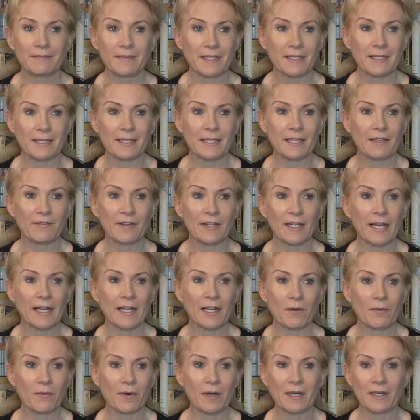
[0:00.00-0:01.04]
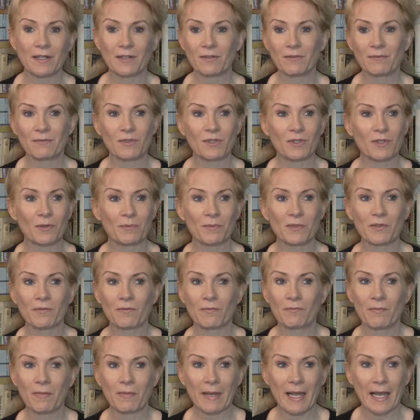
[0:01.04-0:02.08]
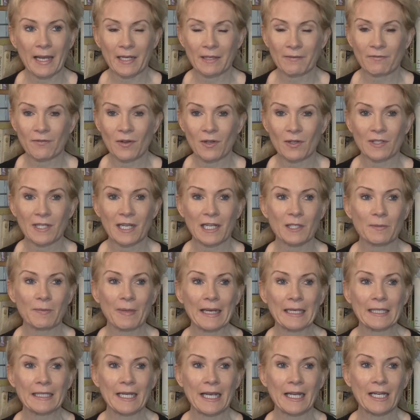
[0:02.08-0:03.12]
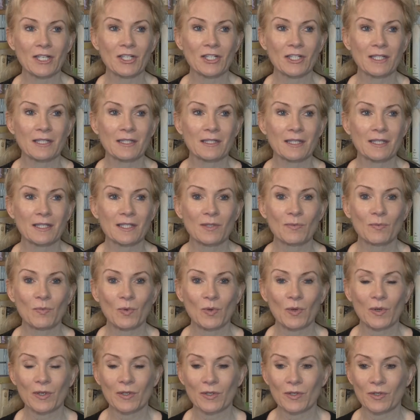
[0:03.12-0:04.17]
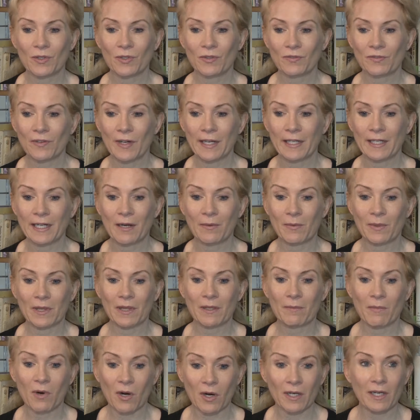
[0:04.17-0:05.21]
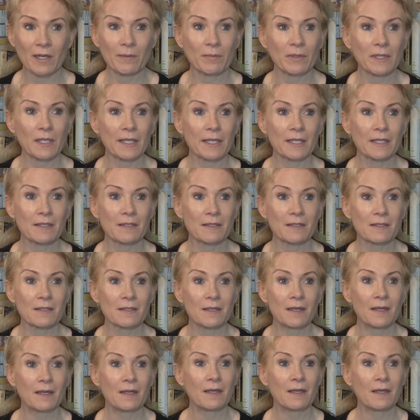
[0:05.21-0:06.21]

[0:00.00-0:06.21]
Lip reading: deceiving anyone in terms of false expectations. It's important to find out what the marketplace